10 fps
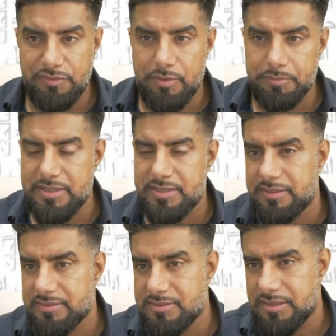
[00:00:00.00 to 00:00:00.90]
from the
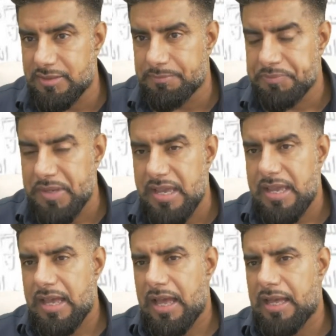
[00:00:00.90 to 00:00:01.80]
dynasty.
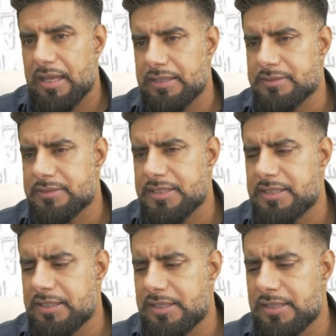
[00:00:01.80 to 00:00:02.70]
And
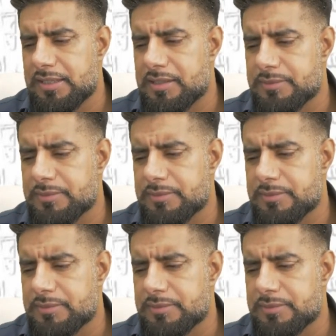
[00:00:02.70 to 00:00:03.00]
he